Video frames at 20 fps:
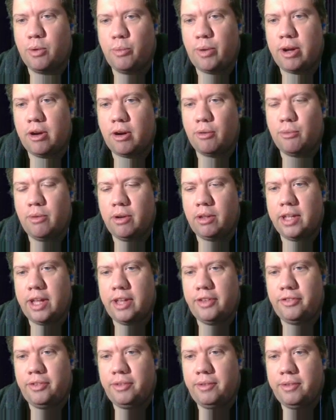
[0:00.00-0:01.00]
where we all
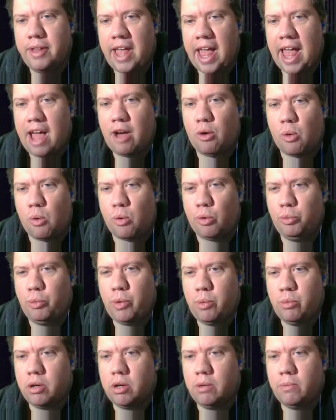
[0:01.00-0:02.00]
realize how old
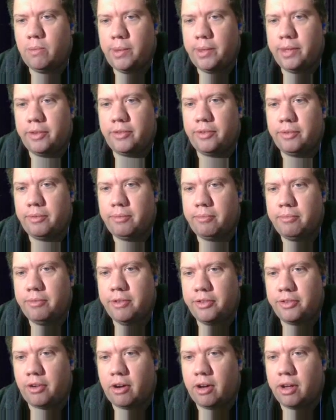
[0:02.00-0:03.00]
we were when this
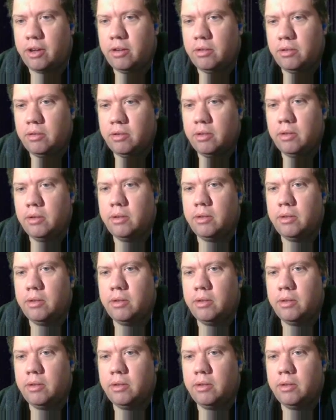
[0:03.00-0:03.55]
was on.